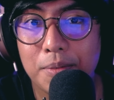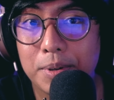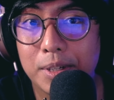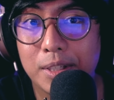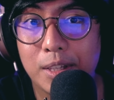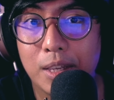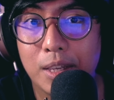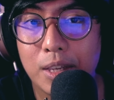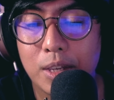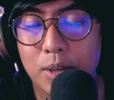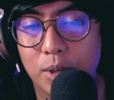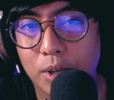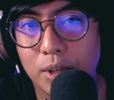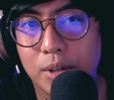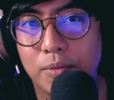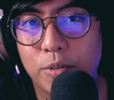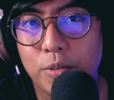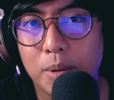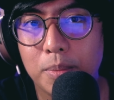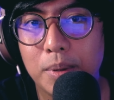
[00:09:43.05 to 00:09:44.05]
pretty
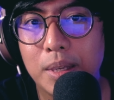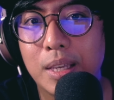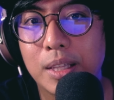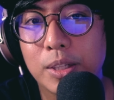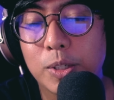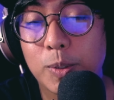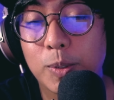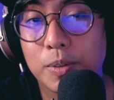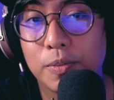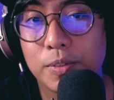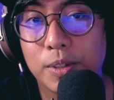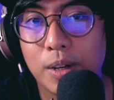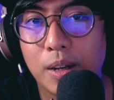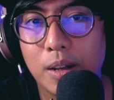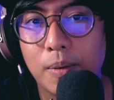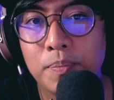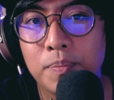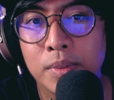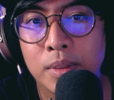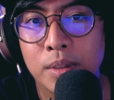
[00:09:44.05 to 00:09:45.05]
good for me in terms of
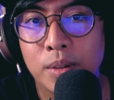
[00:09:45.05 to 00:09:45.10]
the